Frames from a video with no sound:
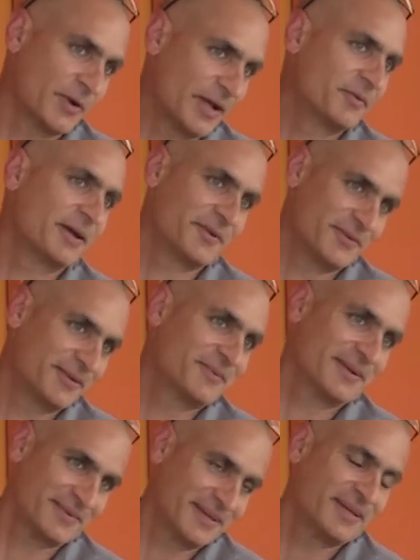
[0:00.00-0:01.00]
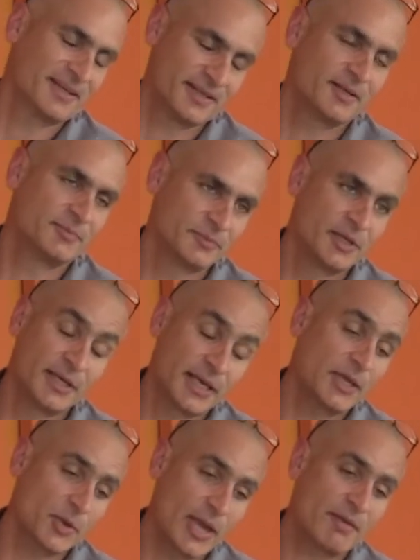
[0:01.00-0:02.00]
Right.
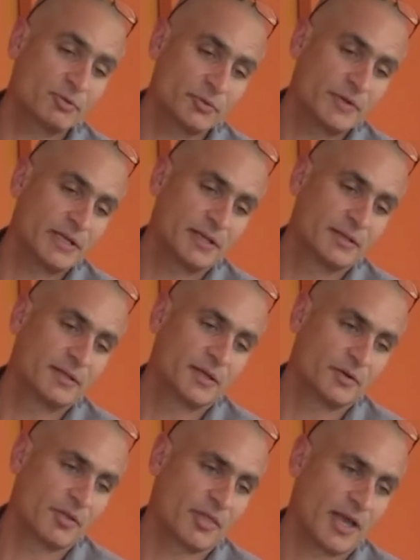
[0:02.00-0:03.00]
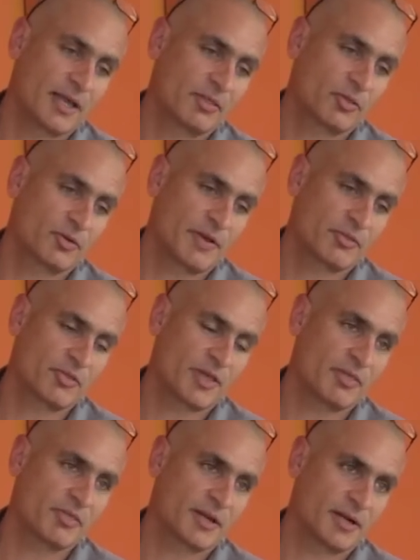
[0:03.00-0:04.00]
Yeah, you have to really, you know, design sort of
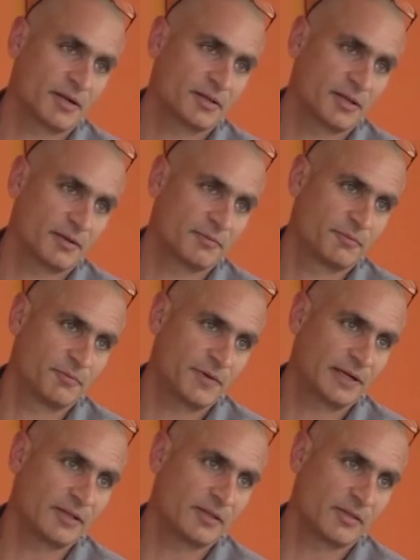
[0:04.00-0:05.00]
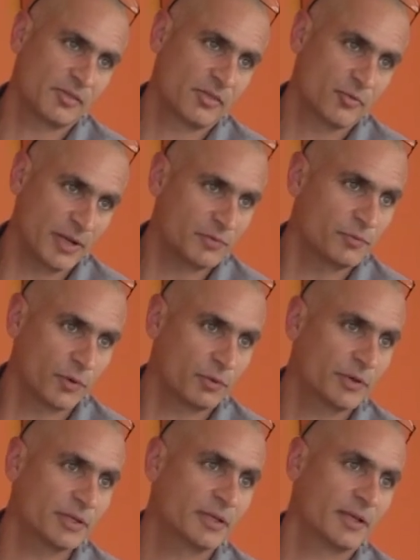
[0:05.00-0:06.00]
exercises that are fairly
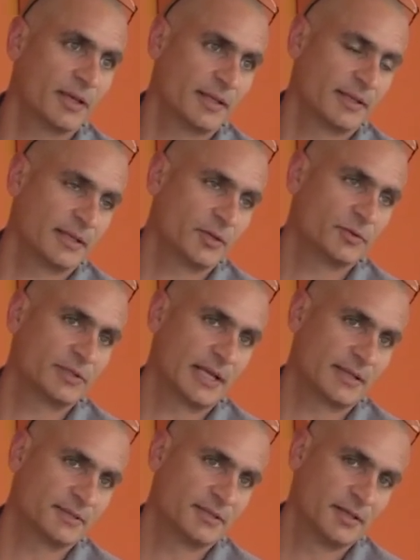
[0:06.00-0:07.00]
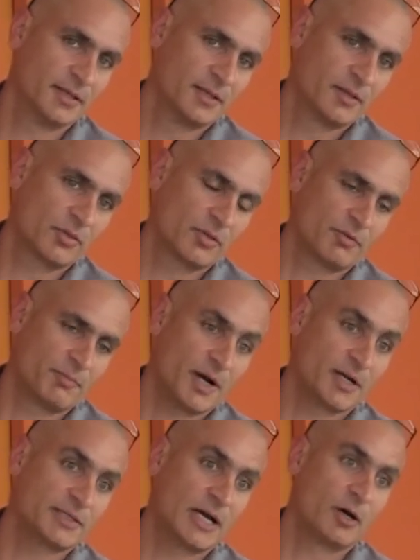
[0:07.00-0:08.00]
straightforward, that they don't get sort of
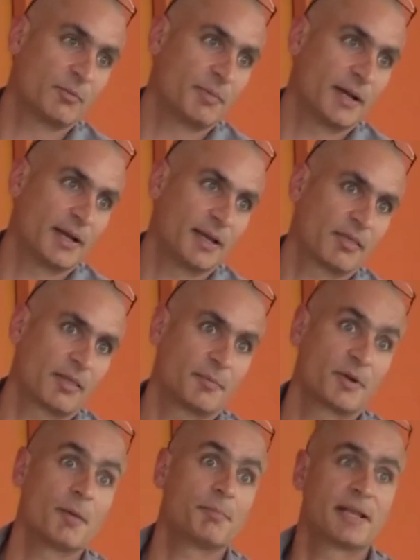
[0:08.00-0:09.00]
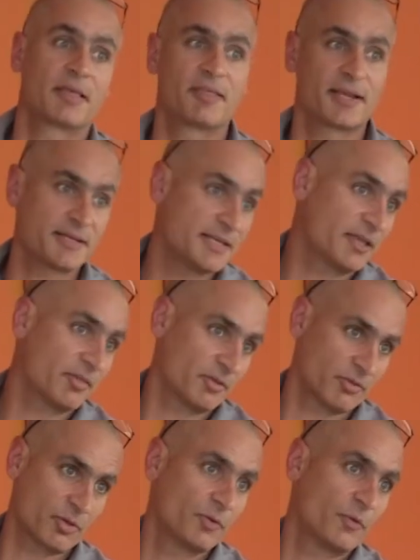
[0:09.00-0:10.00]
bogged down by some complex techniques
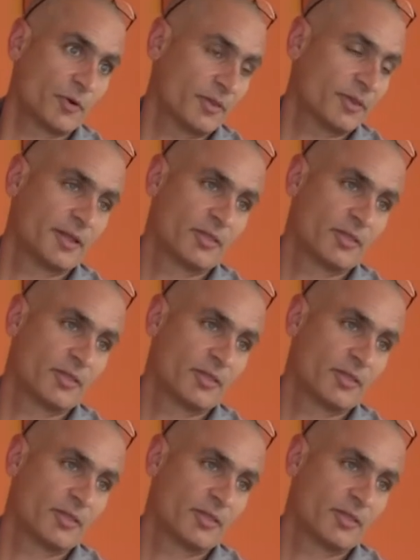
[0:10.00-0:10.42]
and so forth.